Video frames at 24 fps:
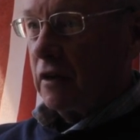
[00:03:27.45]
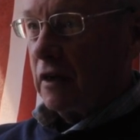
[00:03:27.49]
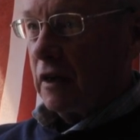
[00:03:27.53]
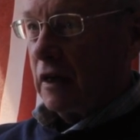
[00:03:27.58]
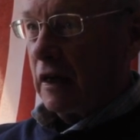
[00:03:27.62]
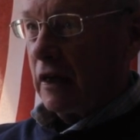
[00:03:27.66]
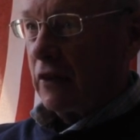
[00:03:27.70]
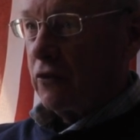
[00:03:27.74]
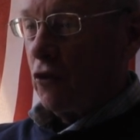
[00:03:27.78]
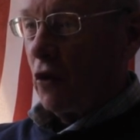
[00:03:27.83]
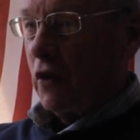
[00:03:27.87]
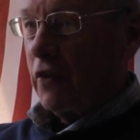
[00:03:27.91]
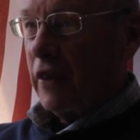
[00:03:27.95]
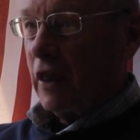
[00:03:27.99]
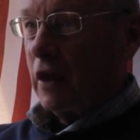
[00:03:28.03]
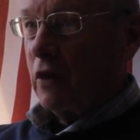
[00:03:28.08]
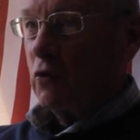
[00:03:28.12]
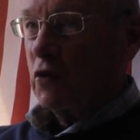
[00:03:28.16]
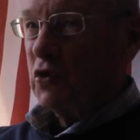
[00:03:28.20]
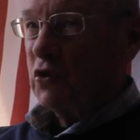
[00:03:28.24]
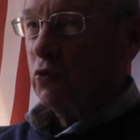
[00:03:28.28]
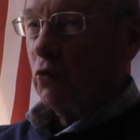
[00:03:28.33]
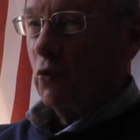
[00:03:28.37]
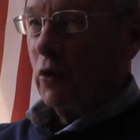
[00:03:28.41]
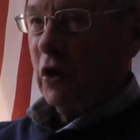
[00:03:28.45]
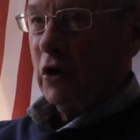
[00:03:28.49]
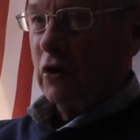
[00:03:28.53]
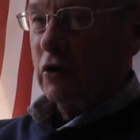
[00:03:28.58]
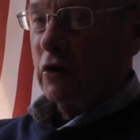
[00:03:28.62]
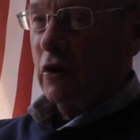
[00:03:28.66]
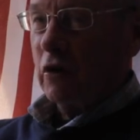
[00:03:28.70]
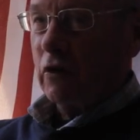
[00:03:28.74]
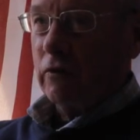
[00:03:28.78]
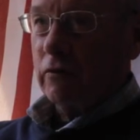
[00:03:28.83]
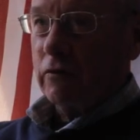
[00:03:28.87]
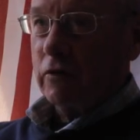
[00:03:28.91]
The only thing was when
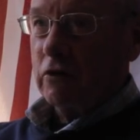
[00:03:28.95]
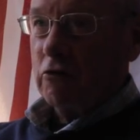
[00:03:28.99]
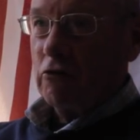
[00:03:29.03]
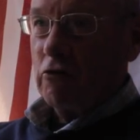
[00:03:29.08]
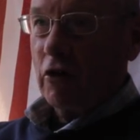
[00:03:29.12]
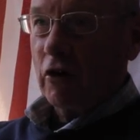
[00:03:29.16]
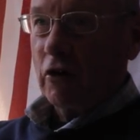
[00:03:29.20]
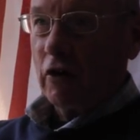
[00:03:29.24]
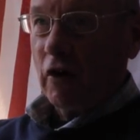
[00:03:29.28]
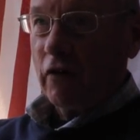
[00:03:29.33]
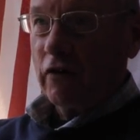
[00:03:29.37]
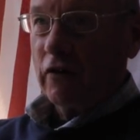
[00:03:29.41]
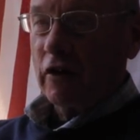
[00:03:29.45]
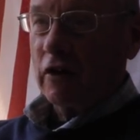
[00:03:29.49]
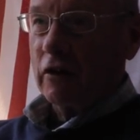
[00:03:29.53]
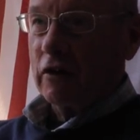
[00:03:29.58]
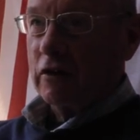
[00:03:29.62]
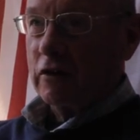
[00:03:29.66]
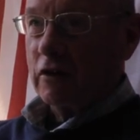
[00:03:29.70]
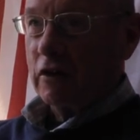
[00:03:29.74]
you're on the